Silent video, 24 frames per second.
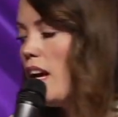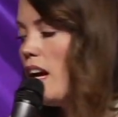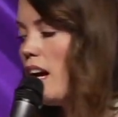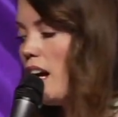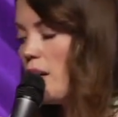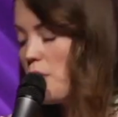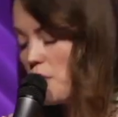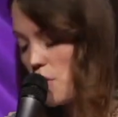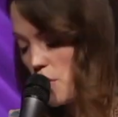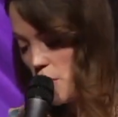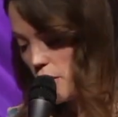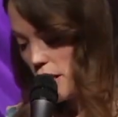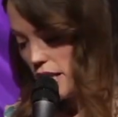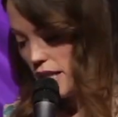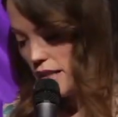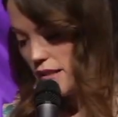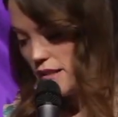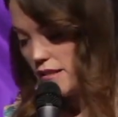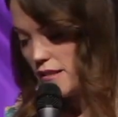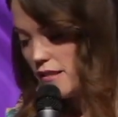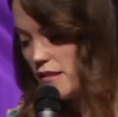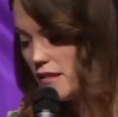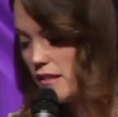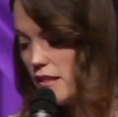I was
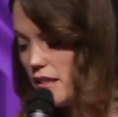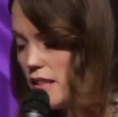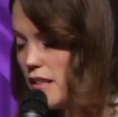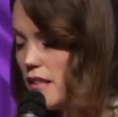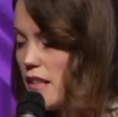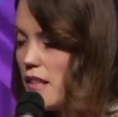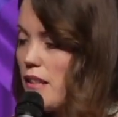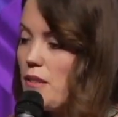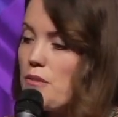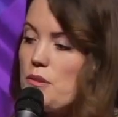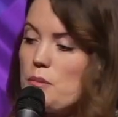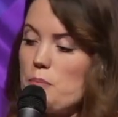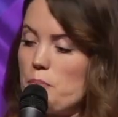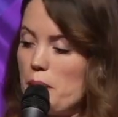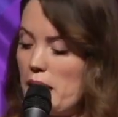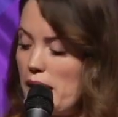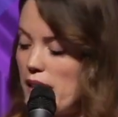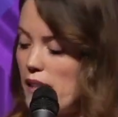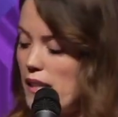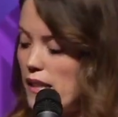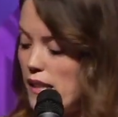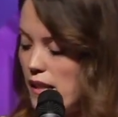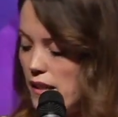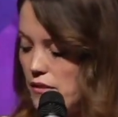crying. I was
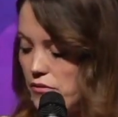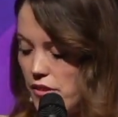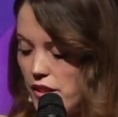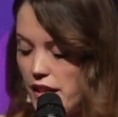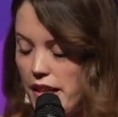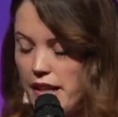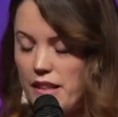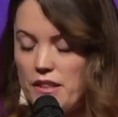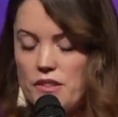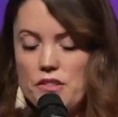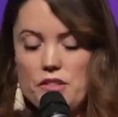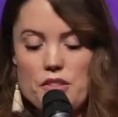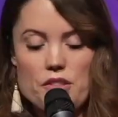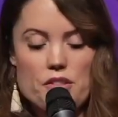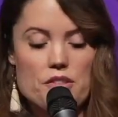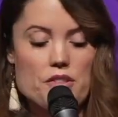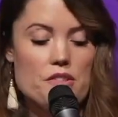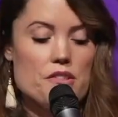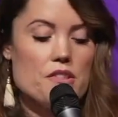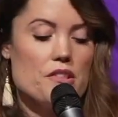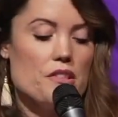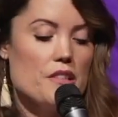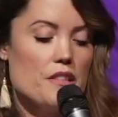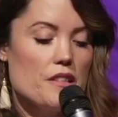begging God for
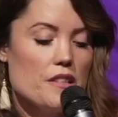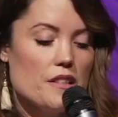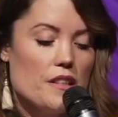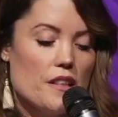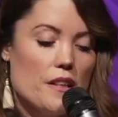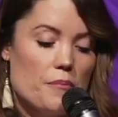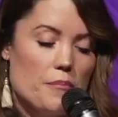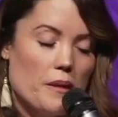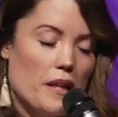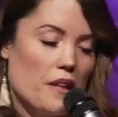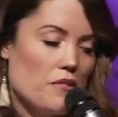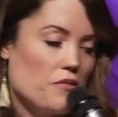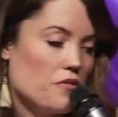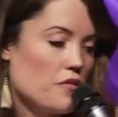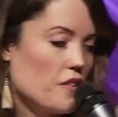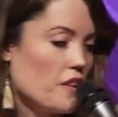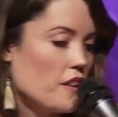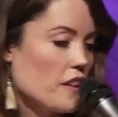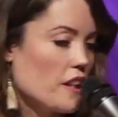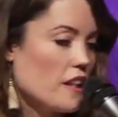answers. But I felt